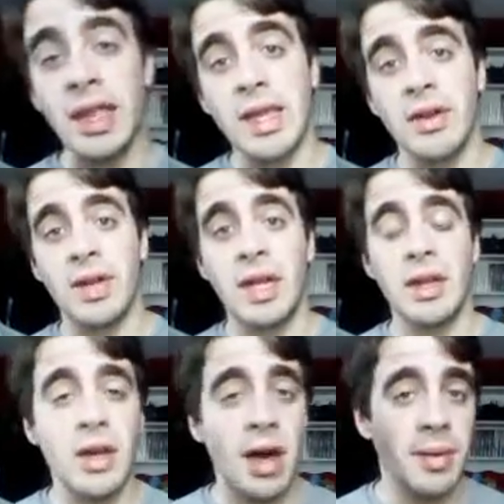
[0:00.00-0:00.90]
guaranteed are the
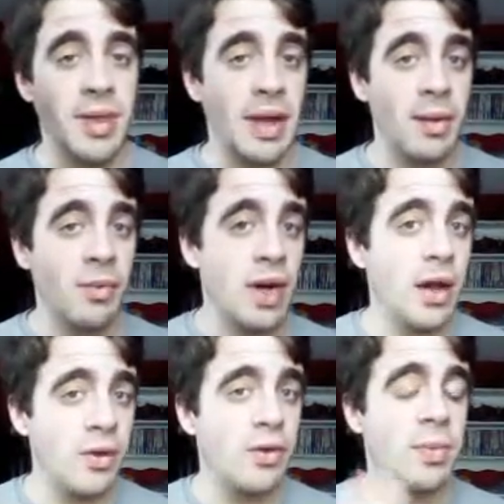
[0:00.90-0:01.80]
comics that I'm one
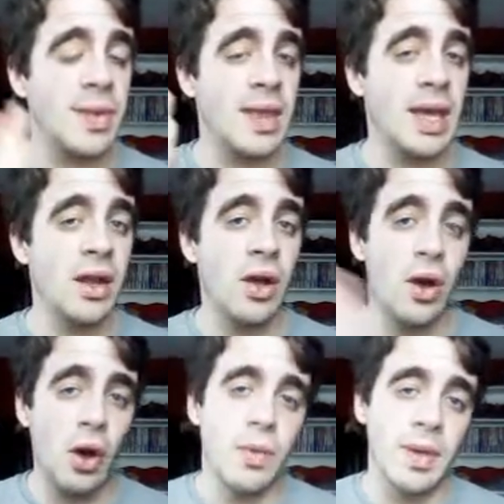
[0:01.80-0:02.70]
hundred percent
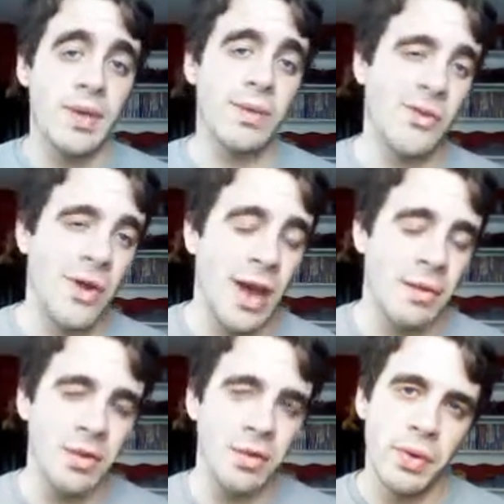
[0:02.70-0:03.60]
always subscribed
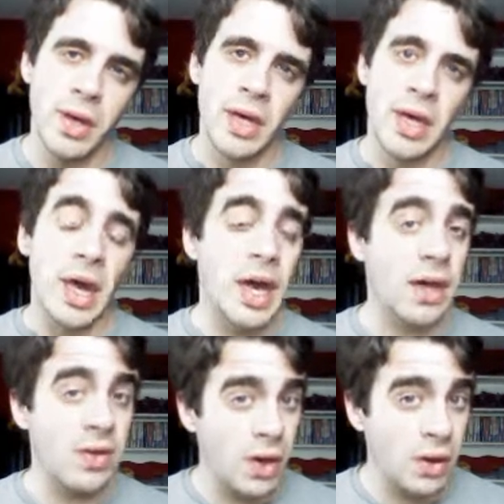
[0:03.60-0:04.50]
to. Uh,
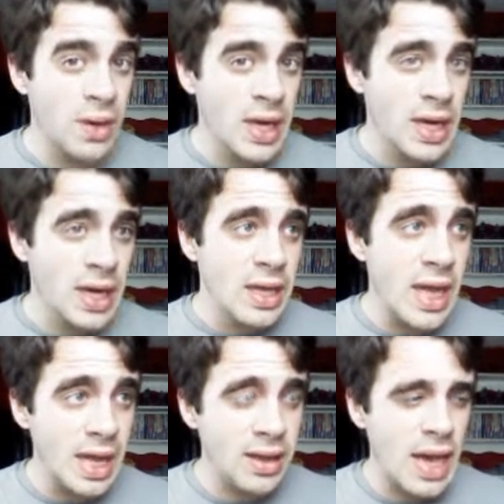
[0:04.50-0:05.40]
so,
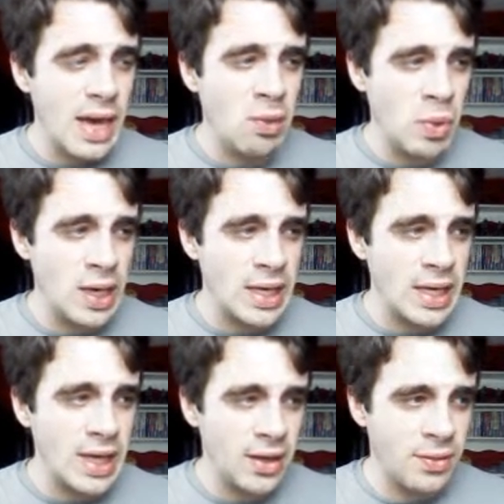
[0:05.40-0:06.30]
that's uh, one
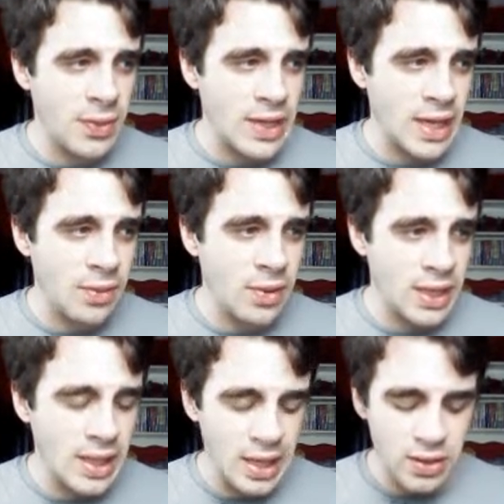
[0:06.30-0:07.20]
announcement that I wanted to
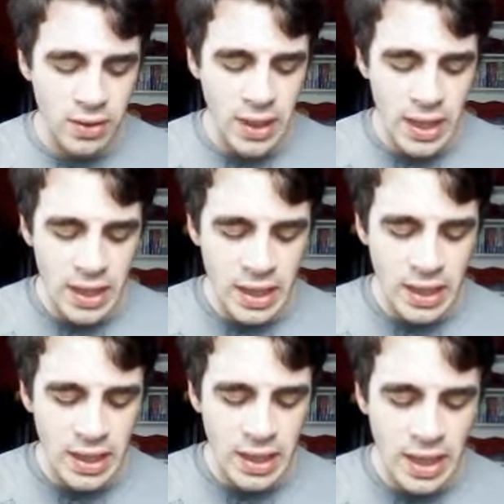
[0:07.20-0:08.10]
get to you guys. The
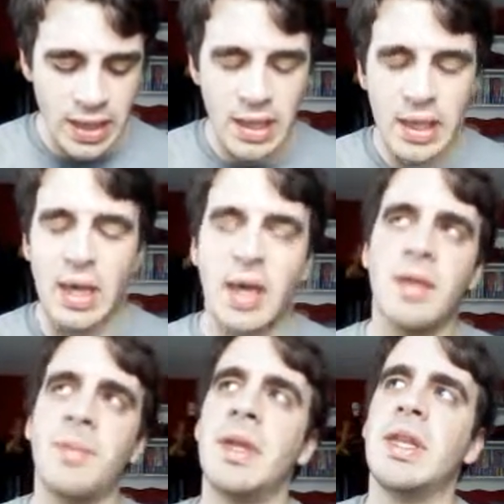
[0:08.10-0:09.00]
next
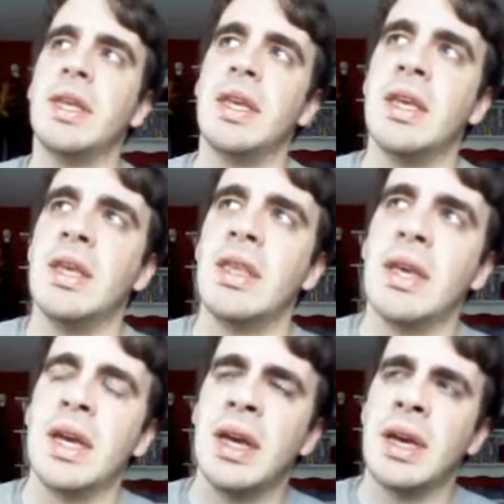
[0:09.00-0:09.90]
announcement is,
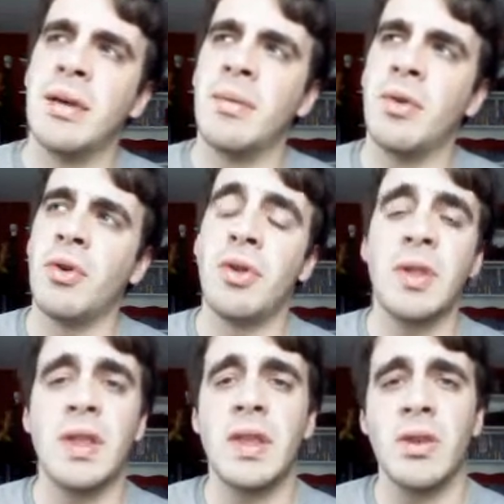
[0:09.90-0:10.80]
uh, or
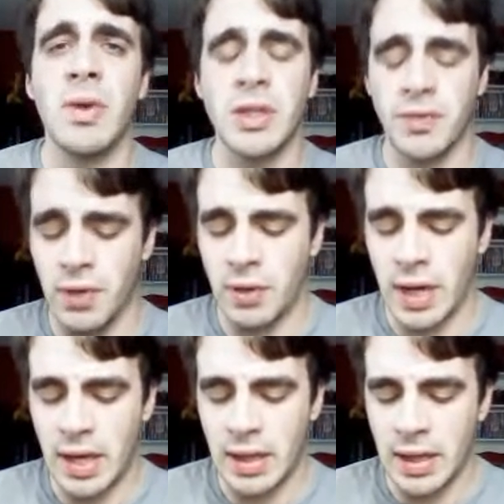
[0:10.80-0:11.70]
this is a question for you
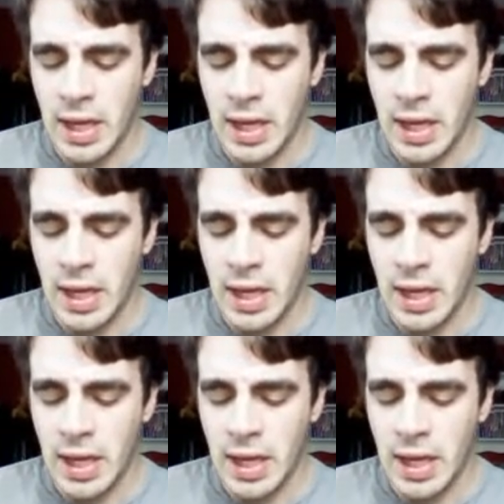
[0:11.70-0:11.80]
guys.